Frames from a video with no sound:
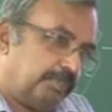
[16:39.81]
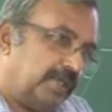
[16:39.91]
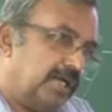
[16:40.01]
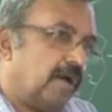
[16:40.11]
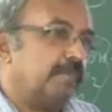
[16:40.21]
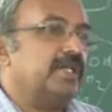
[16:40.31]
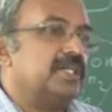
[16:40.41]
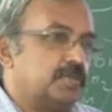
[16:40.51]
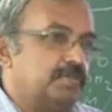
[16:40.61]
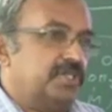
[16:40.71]

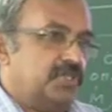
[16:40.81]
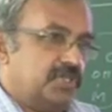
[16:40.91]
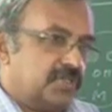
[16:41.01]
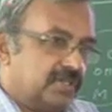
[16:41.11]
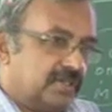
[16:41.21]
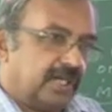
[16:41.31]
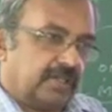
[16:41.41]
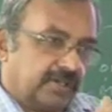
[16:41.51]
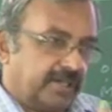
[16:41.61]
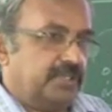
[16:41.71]
predominant species in
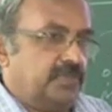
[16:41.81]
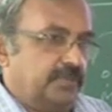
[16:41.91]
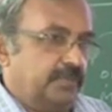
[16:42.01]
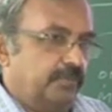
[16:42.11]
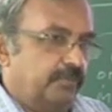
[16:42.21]
that range.